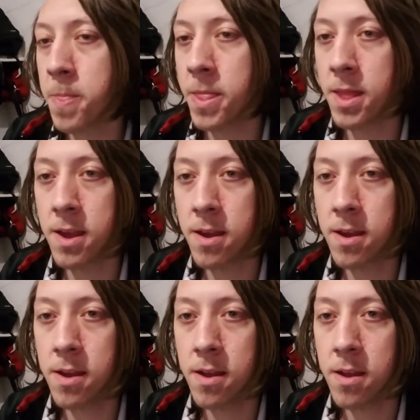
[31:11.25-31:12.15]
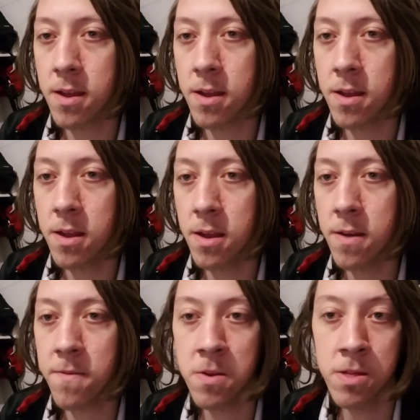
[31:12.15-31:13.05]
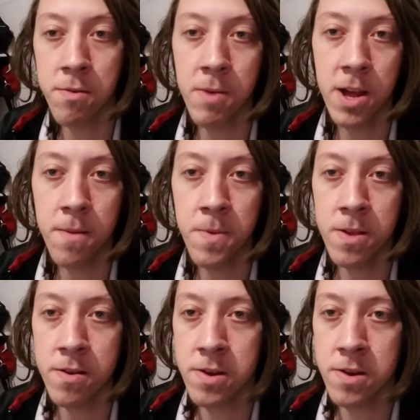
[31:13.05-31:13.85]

like if you three bet in position,